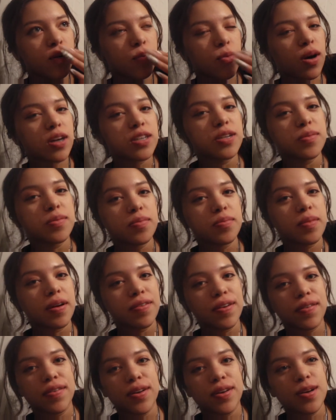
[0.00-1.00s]
watch my
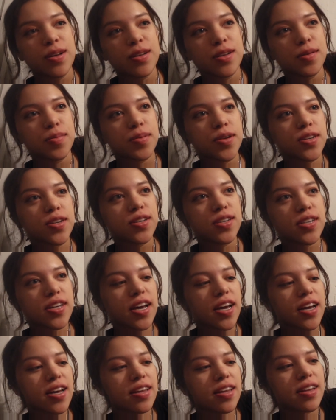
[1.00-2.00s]
favorite YouTubers,
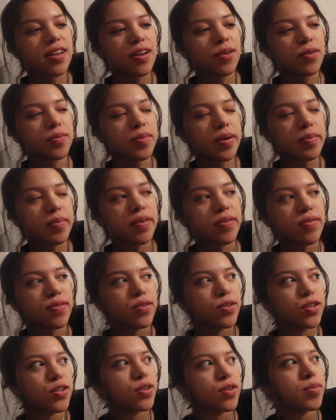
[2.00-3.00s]
and it would make me
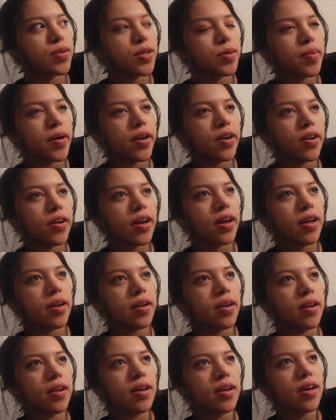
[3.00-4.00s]
feel so much better
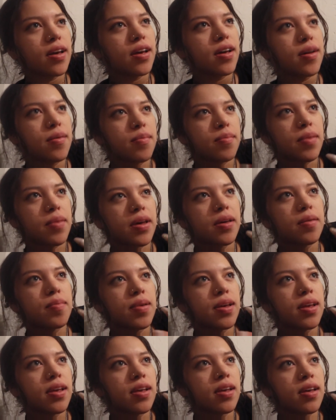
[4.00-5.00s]
and make
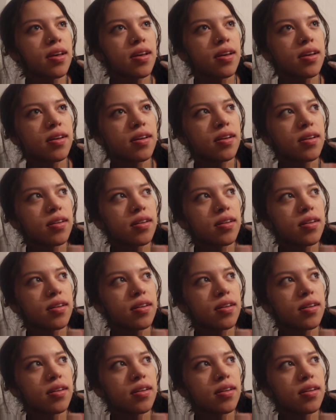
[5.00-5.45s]
me